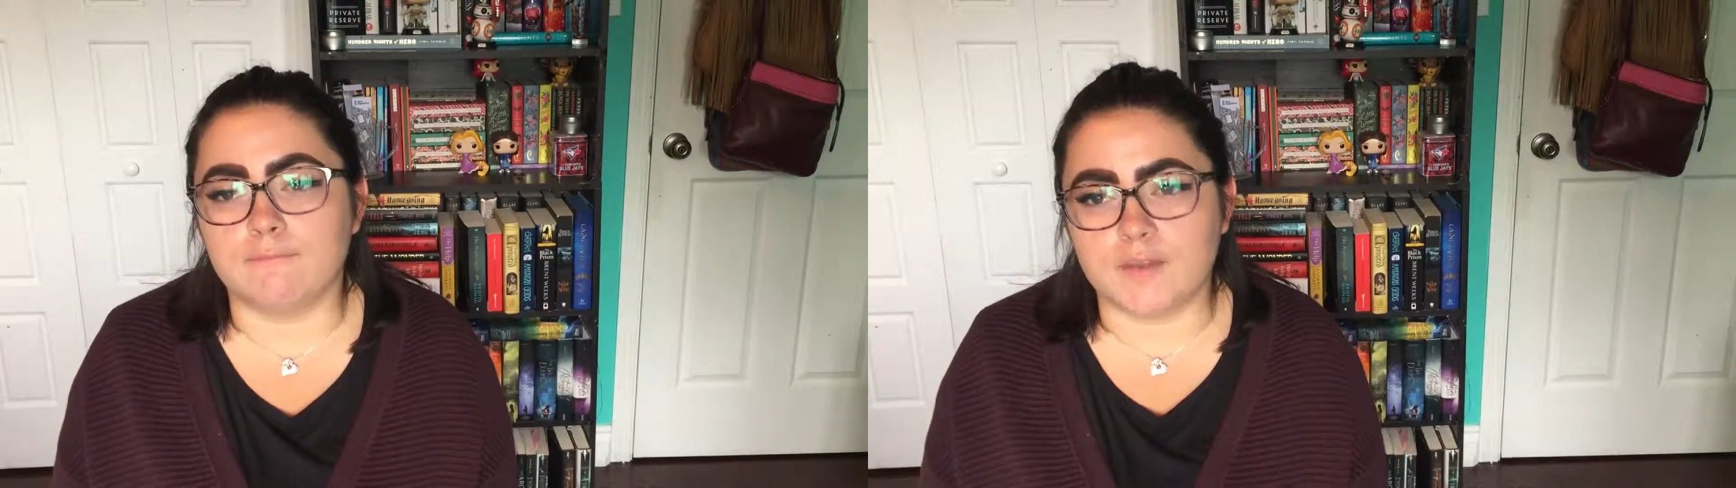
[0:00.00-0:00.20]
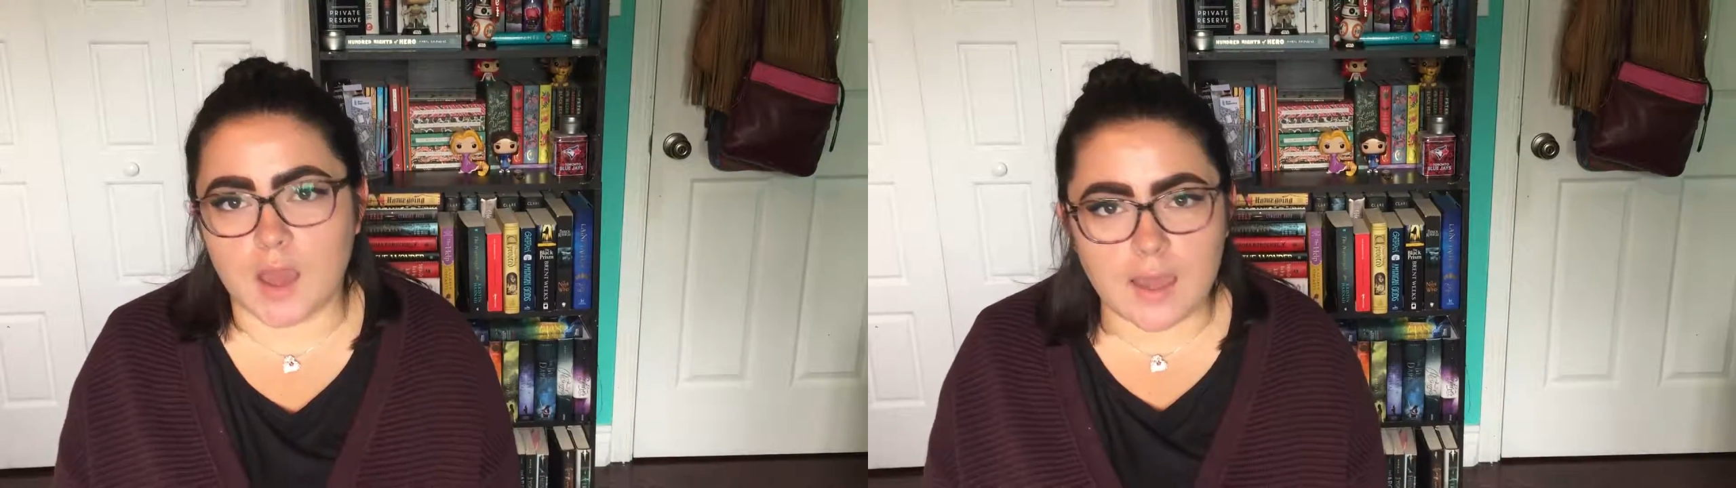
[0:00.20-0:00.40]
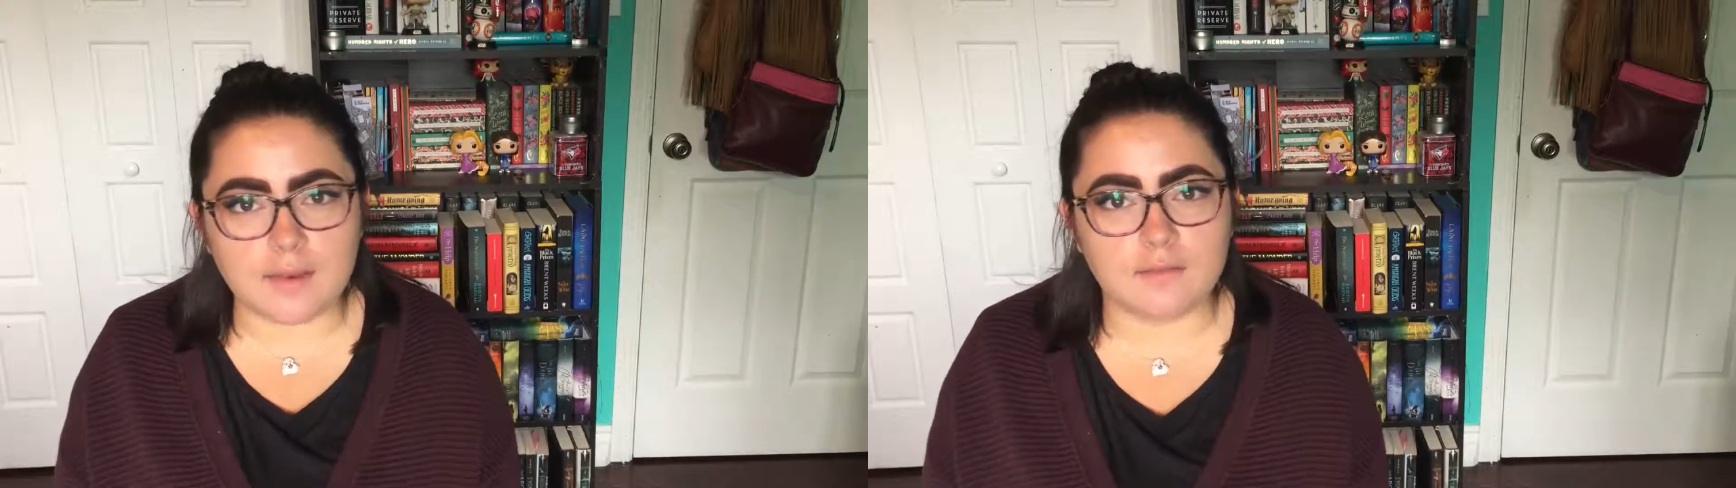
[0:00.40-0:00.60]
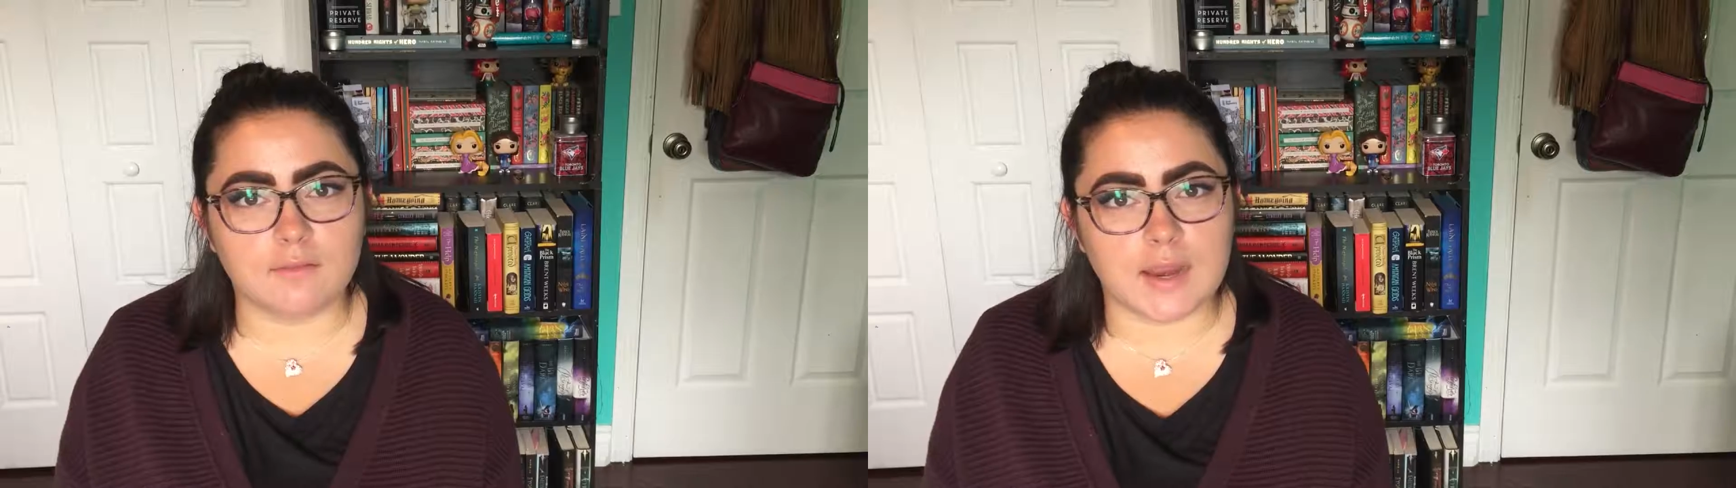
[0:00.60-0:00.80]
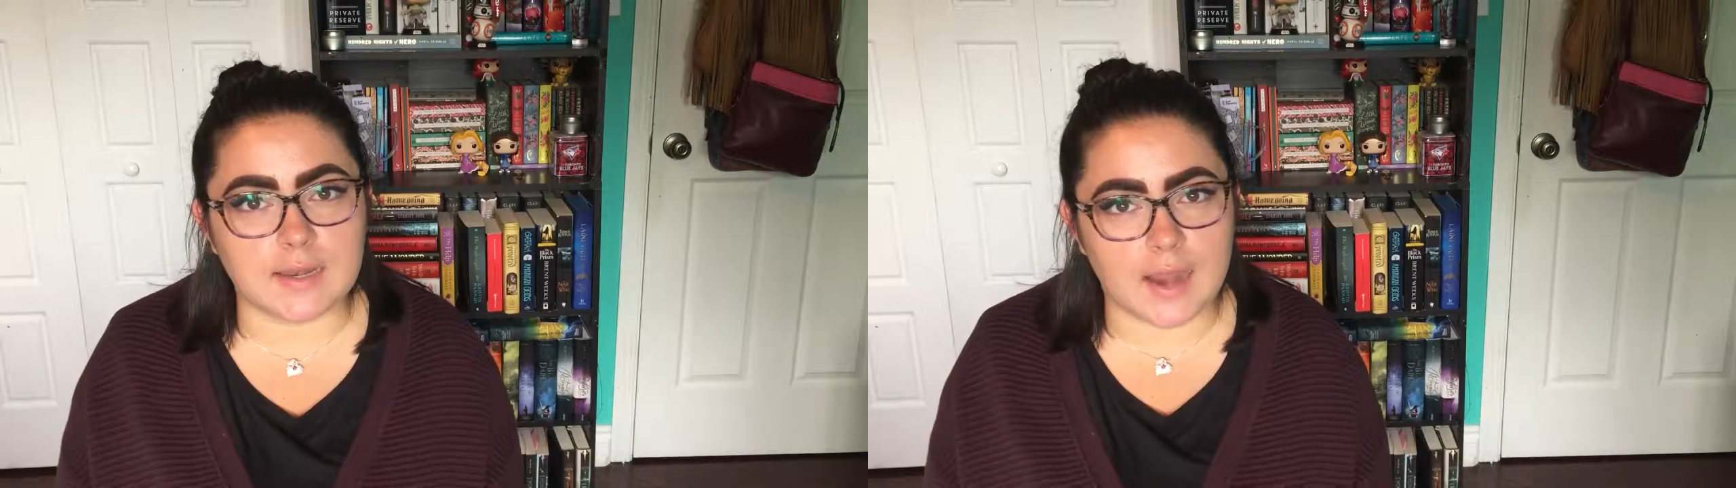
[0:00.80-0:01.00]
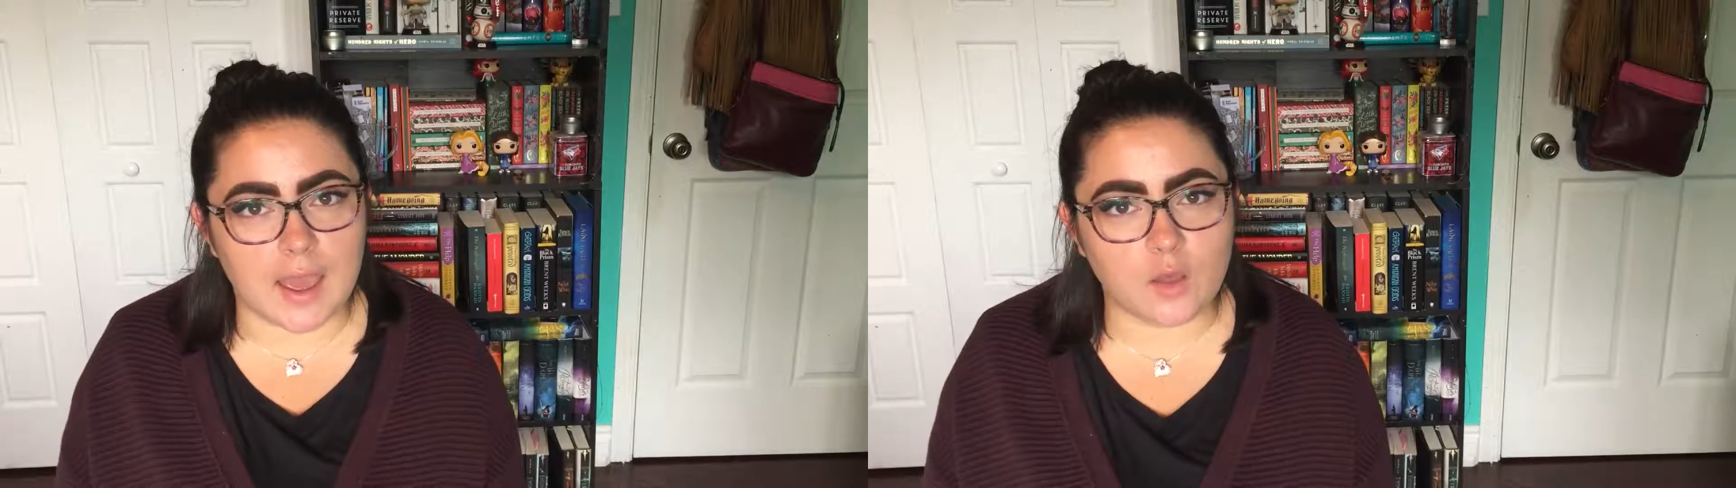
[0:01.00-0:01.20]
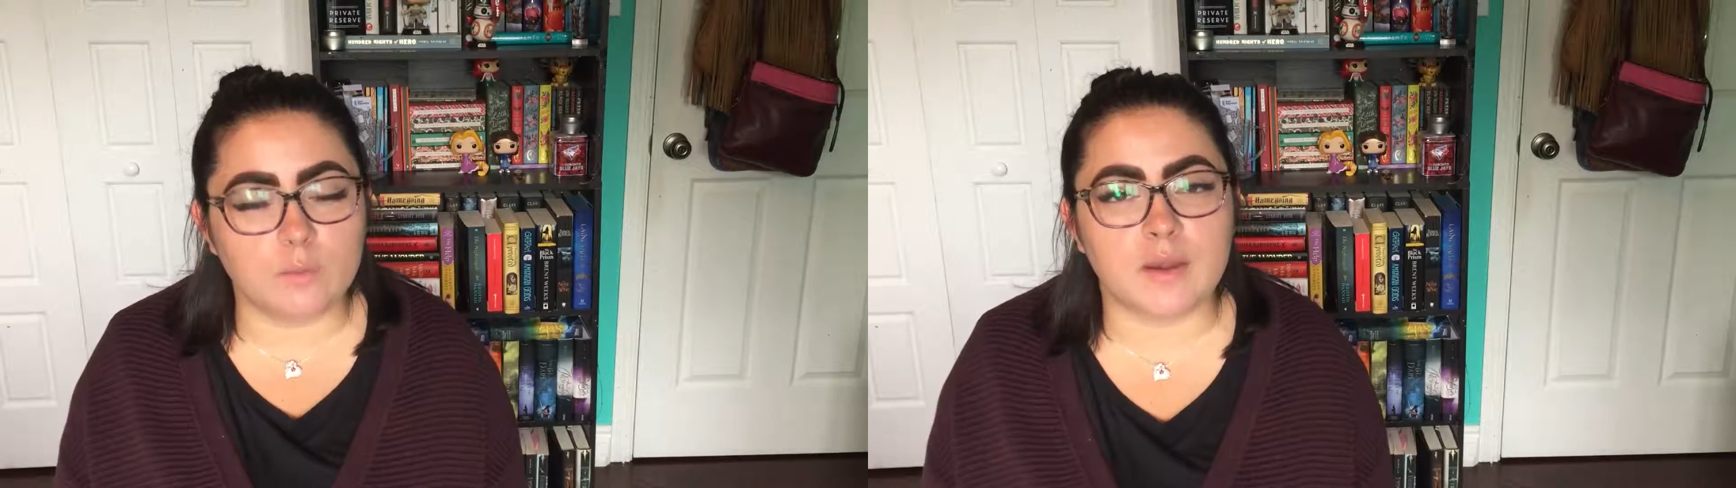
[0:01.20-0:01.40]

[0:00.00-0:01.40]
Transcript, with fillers: not right now,